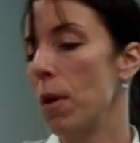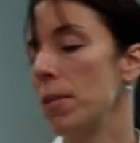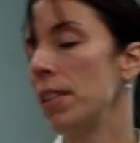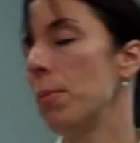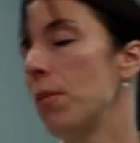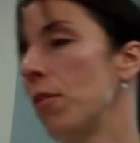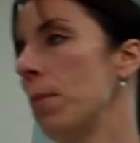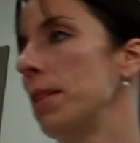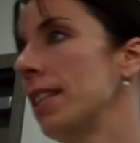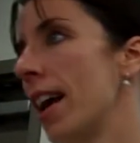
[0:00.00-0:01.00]
What was the
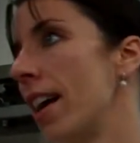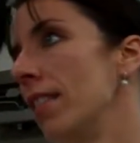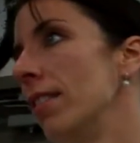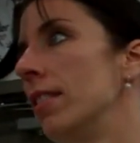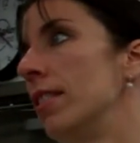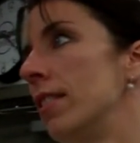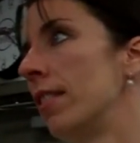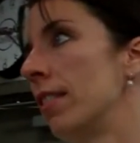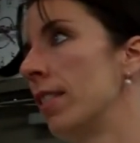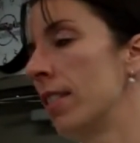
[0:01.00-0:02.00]
performance again?
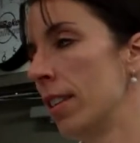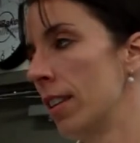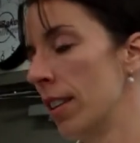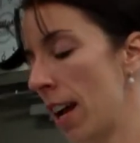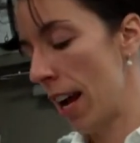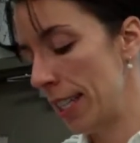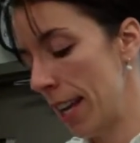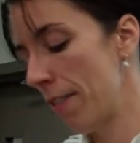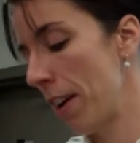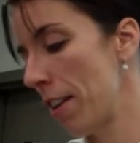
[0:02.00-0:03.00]

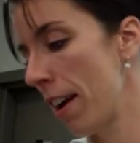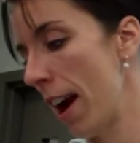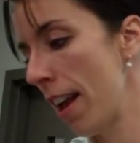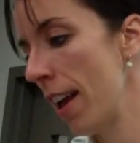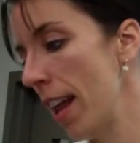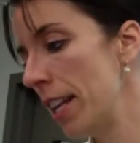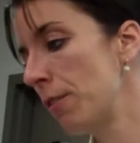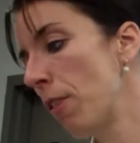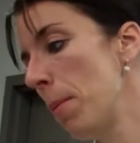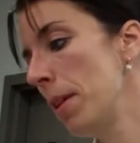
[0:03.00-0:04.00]
Identify. You got it. And it's
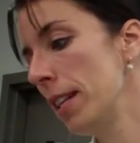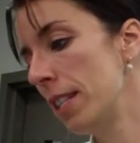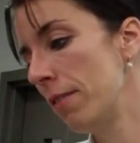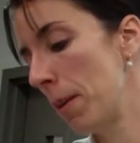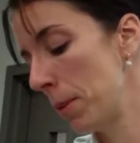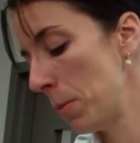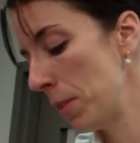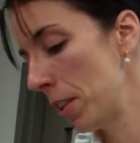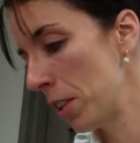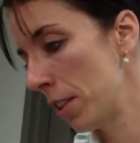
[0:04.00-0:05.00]
from a list of famous
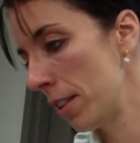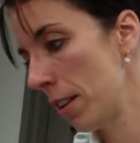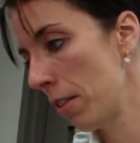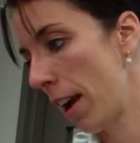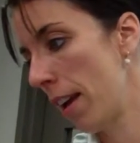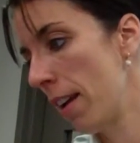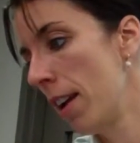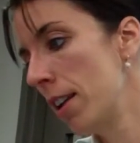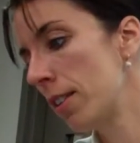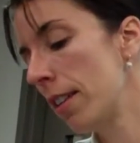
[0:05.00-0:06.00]
musicians. Okay.
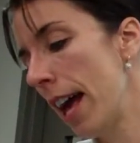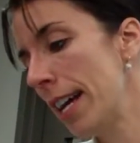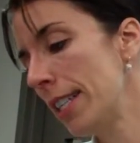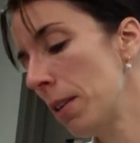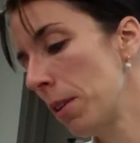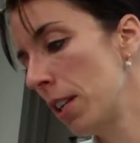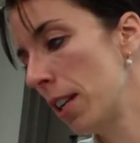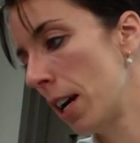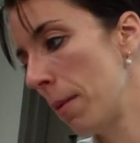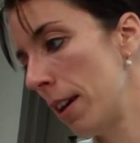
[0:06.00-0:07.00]
So last thing we're going to
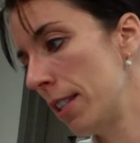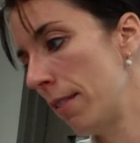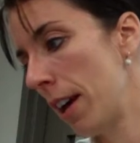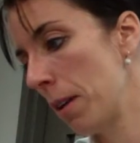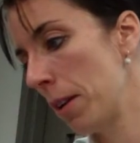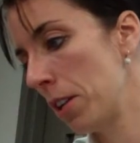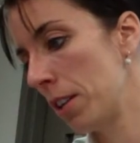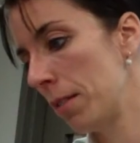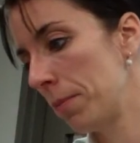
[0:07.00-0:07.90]
talk about is evaluation.